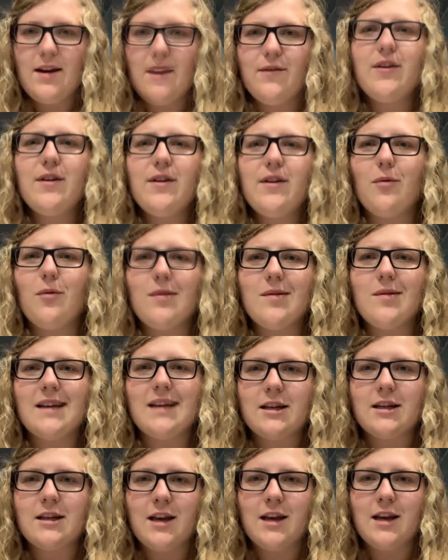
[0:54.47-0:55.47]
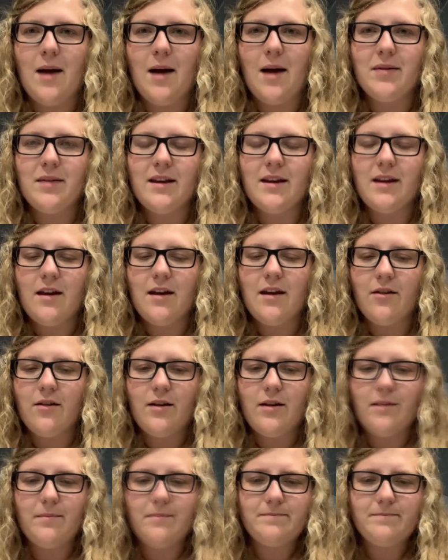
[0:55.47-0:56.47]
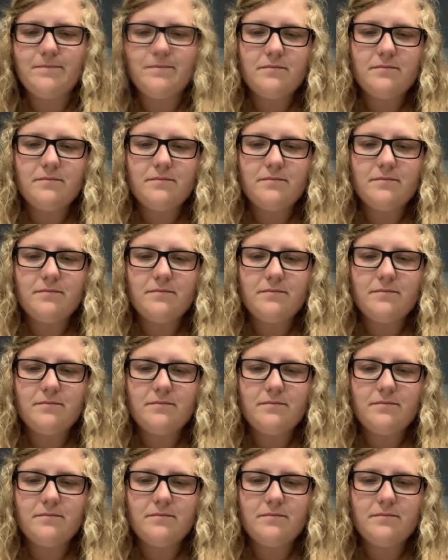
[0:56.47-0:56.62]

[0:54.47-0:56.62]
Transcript: figure out what was actually happening here. And